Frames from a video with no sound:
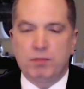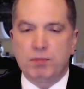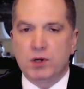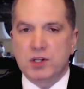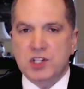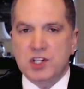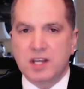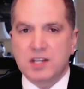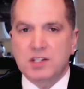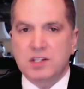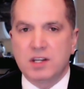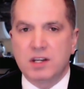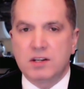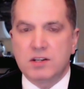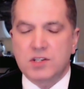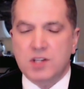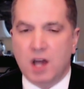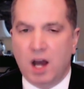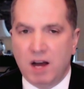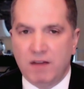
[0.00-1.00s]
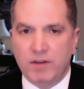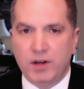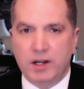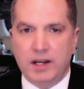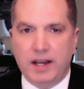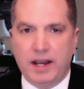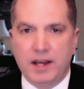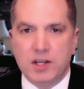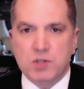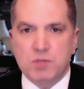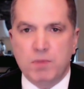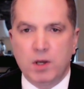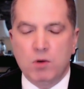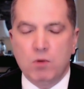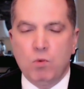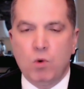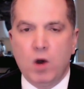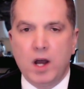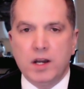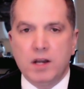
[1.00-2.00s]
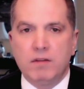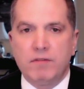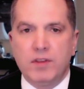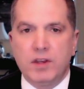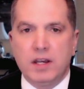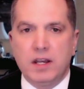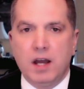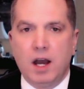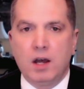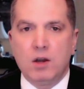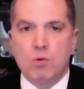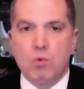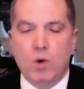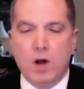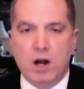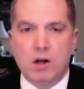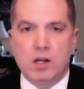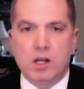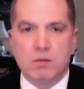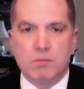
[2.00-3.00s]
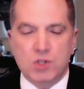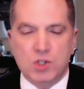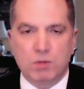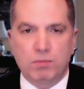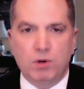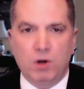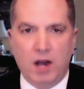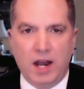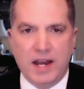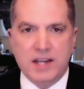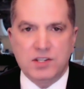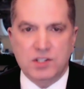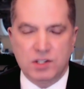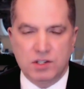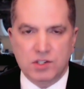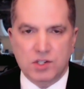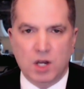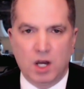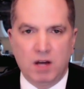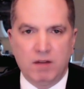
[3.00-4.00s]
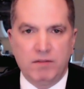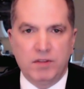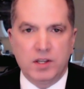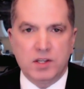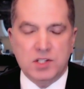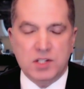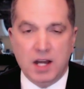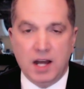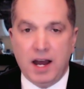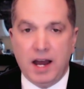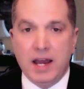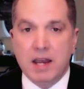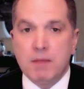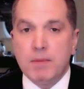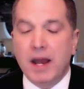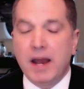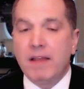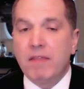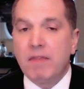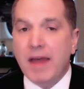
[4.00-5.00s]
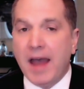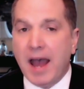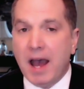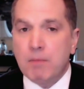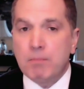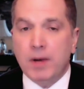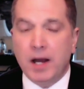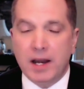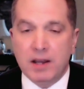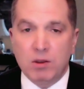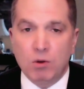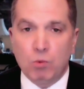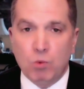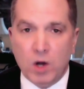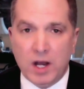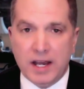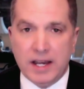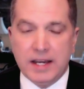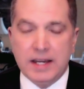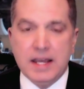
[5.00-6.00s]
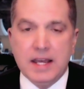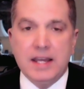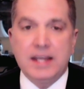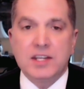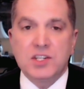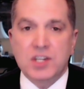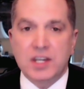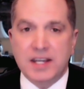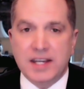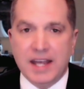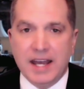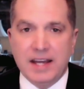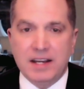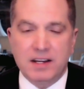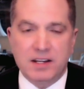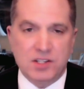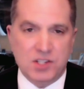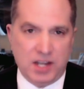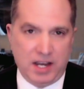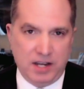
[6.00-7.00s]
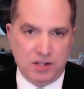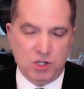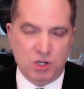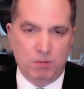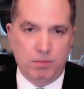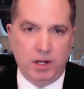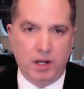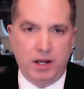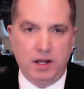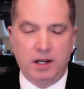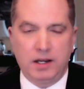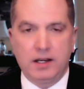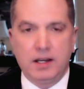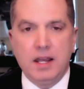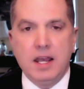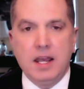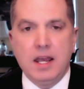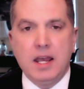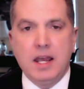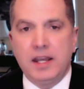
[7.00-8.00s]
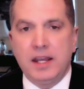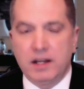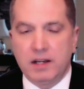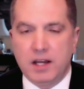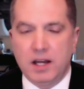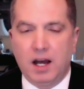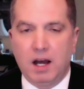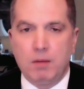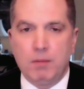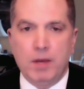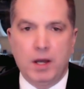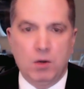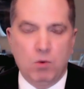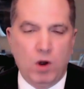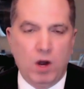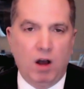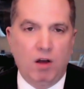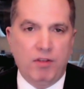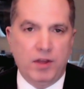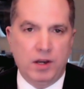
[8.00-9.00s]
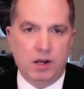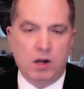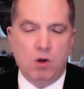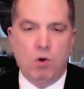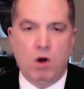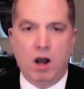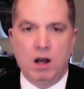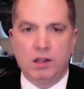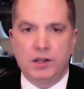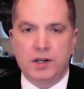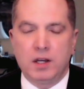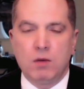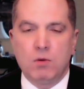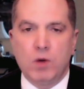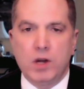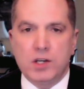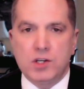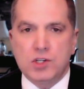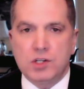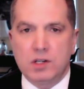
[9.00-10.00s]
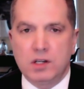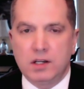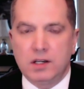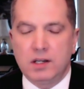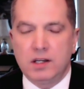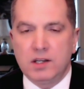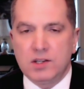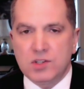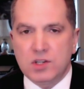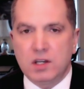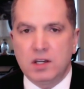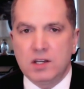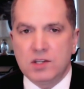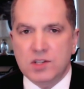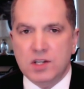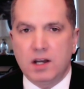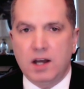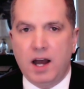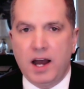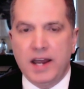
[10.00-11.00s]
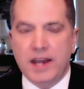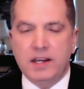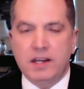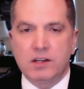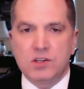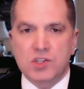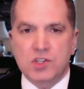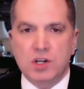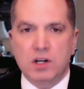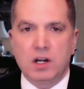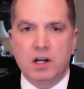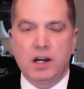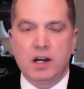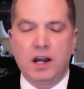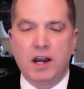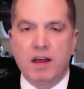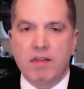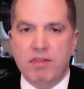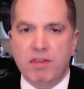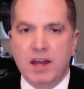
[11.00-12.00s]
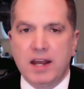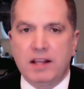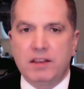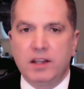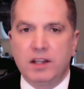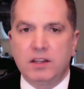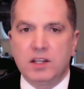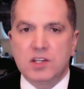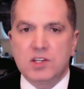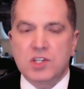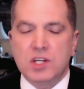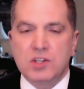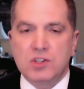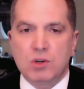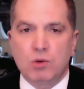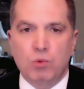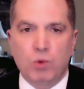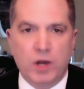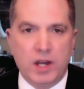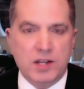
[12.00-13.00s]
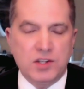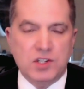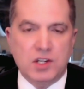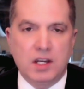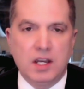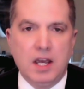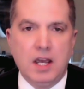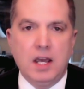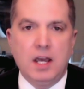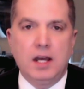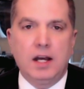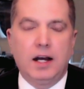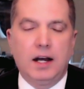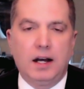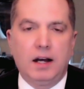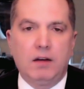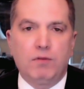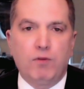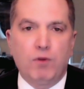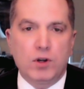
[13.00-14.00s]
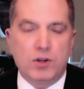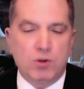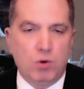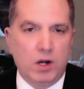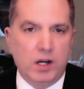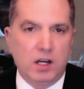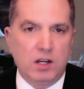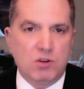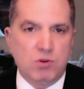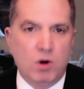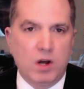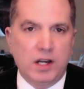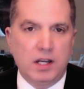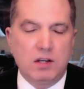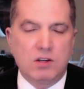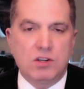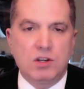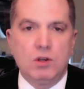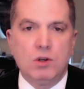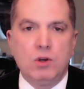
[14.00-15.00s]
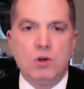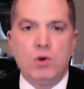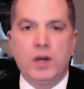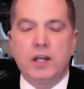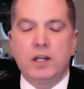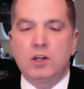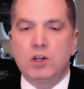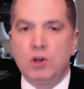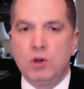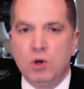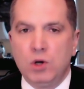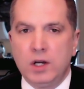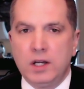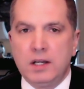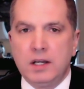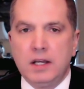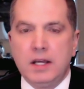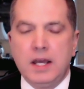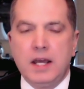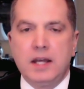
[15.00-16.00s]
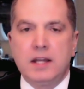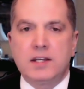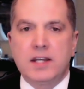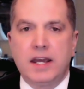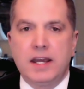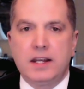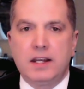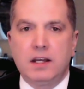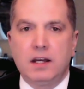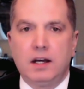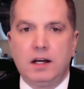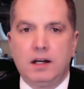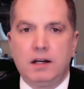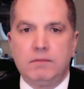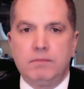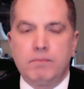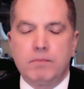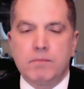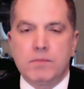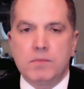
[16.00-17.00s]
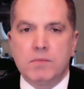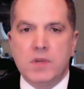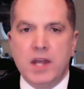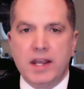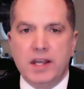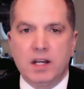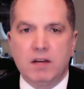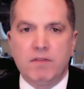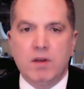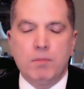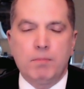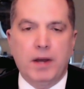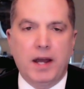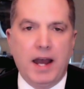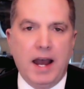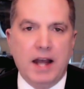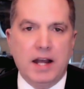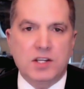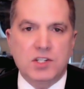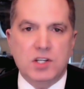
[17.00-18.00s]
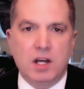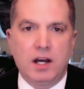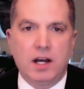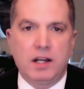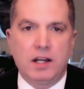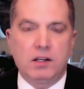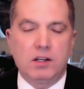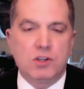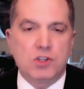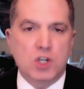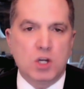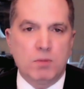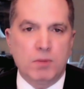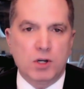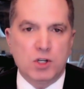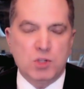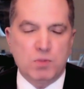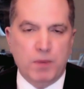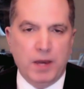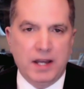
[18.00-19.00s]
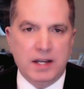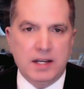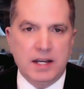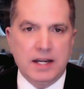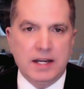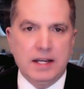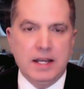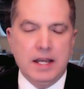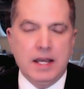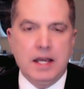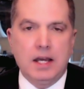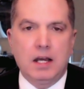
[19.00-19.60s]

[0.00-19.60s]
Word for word: and the persistence of it has been one of the unwelcome surprises of this time. And that, by the way, is again exacerbating income and wealth inequality, which uh, is, is a high concern. And I think that this is a risk uh, for 2022. It could take um, negative impacts on consumer spending.